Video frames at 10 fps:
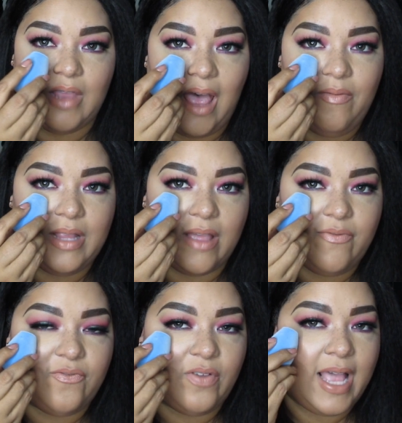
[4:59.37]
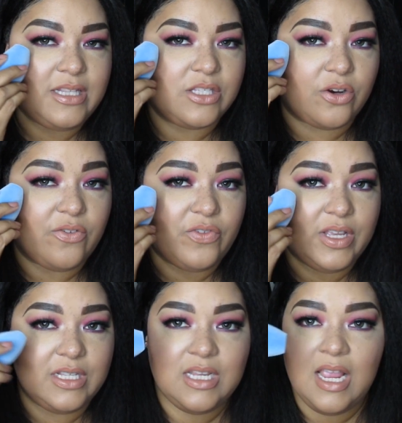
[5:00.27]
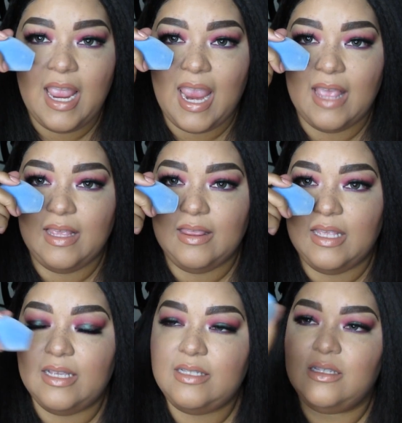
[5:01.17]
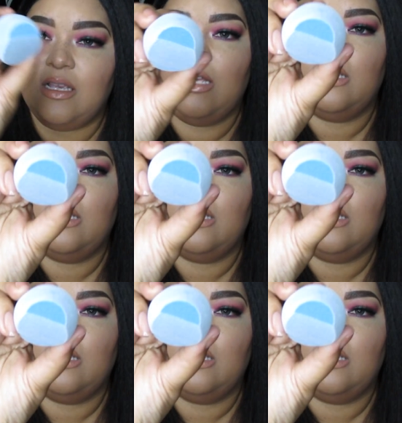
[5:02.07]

having that flat surface and then this